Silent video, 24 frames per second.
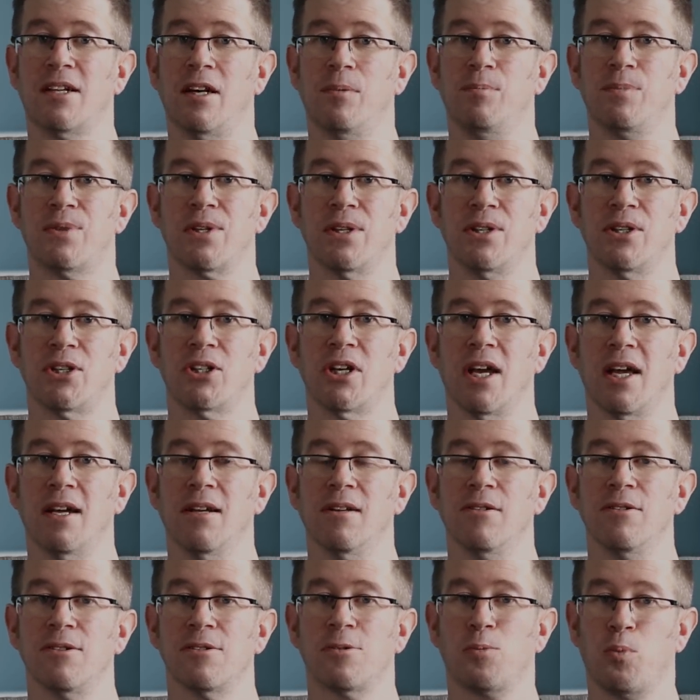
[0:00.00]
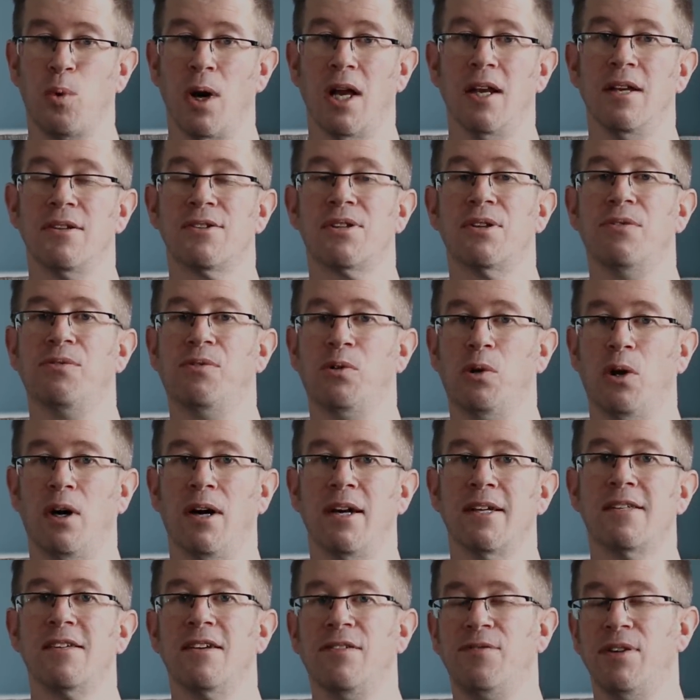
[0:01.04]
come to the channel as well as the
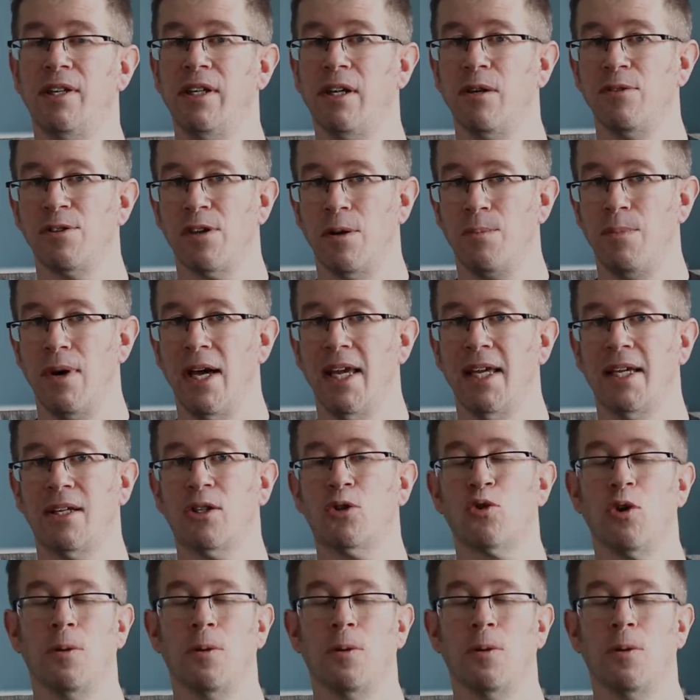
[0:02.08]
variety of videos I make.